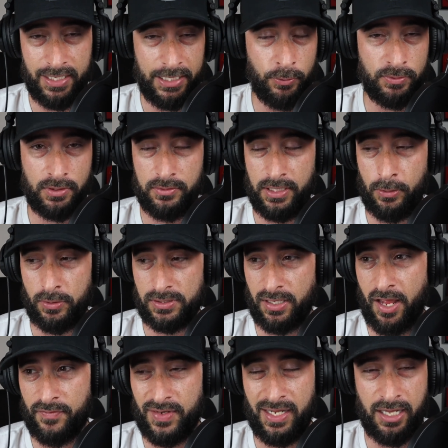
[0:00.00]
He
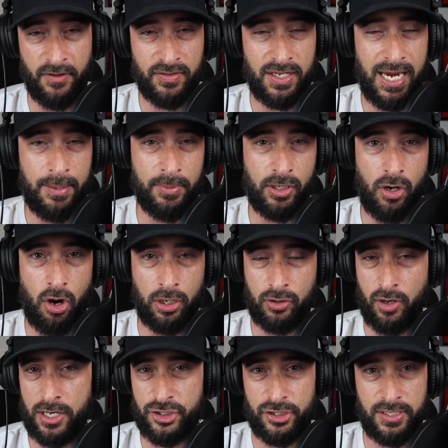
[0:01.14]
left the game on
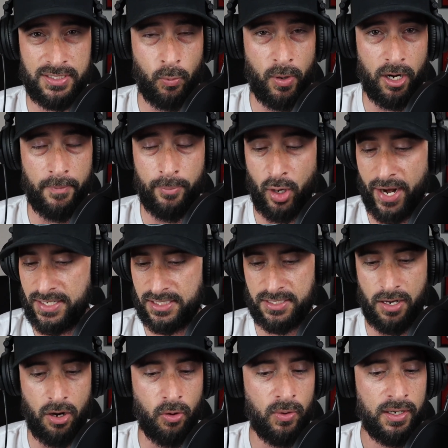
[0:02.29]
crutches and wearing a brace.
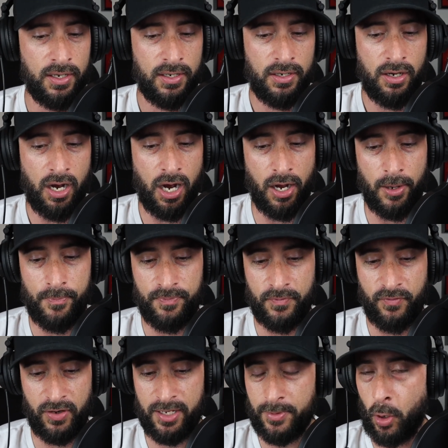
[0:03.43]
So
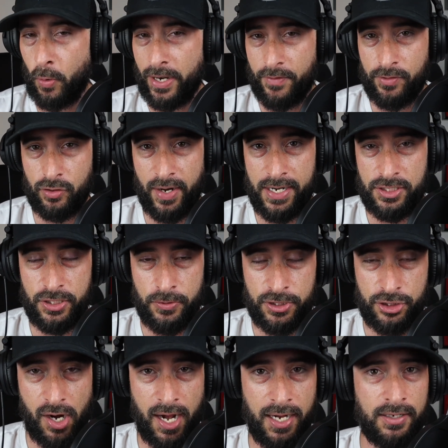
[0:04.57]
for him to only have a grade 2
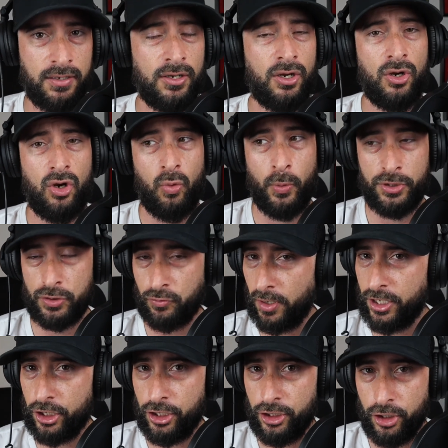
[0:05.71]
strain, which is
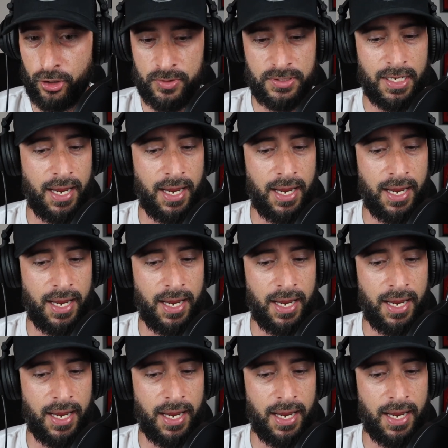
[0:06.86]
really good news.